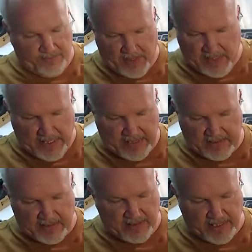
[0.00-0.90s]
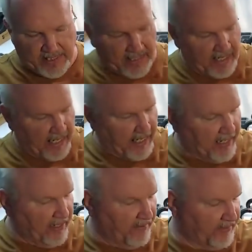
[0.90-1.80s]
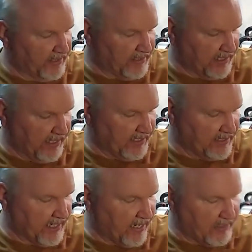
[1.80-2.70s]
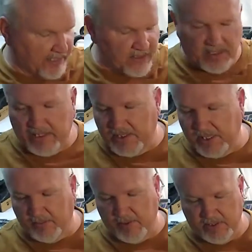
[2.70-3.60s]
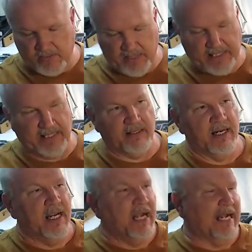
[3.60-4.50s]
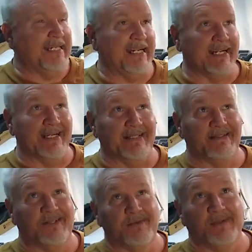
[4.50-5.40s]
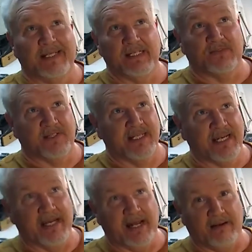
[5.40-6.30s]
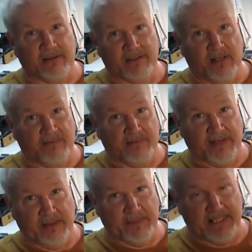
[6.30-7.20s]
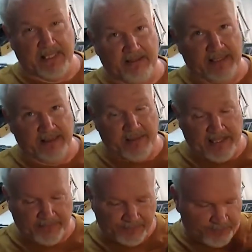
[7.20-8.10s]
a sling, and I love these things. These are the cheap ones right here. I think I get 2 of these for $10 off of Amazon or eBay.